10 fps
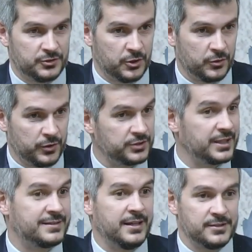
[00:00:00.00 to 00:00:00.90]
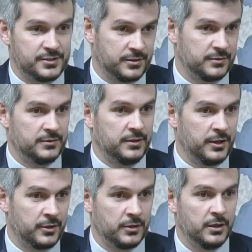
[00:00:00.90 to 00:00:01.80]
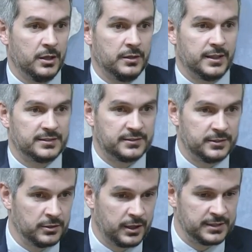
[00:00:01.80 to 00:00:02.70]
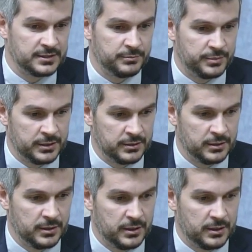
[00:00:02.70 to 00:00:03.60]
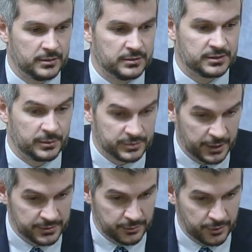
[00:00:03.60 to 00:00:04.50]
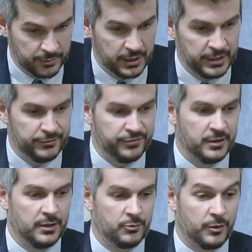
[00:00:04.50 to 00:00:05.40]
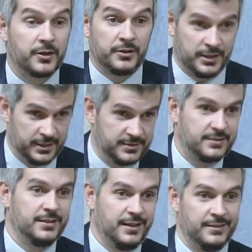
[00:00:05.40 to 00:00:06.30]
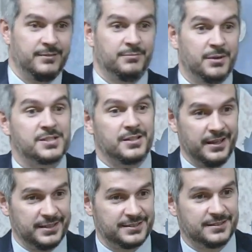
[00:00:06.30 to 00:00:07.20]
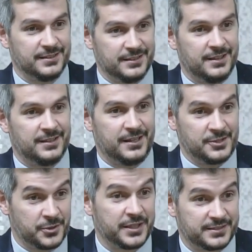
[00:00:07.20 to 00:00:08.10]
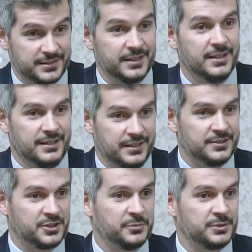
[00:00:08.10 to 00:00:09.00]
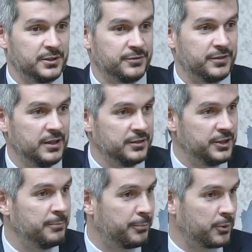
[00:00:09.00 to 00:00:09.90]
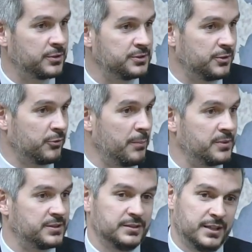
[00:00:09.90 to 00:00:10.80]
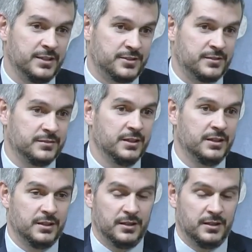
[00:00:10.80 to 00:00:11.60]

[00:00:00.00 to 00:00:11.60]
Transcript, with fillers: So there's a tension there that still hasn't been, sometimes we believe, recognized and much less addressed in terms of the importance of representation